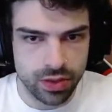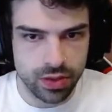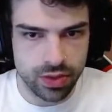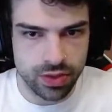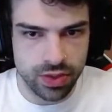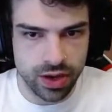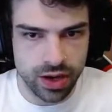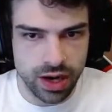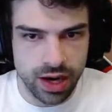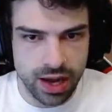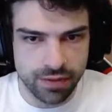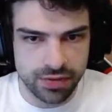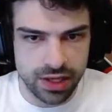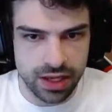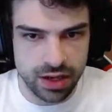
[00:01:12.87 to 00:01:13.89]
they're going to
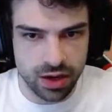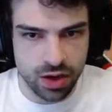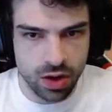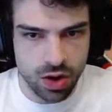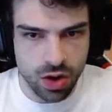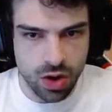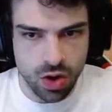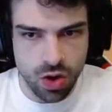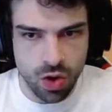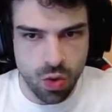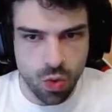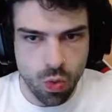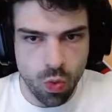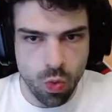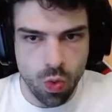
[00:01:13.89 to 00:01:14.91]
have to get
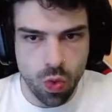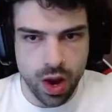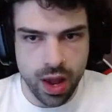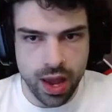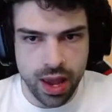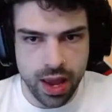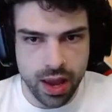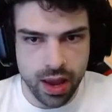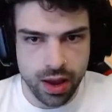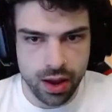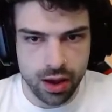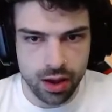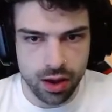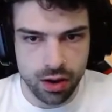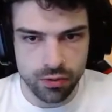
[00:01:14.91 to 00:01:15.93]
way
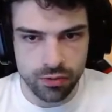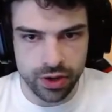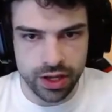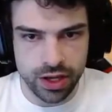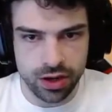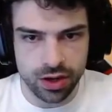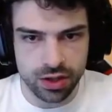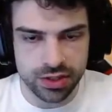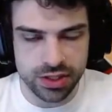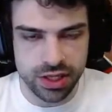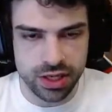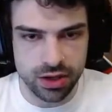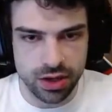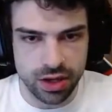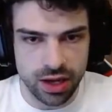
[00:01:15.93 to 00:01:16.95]
over here to
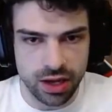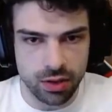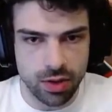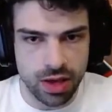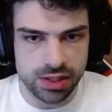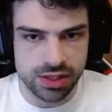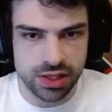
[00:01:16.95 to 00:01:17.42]
get a good LOS.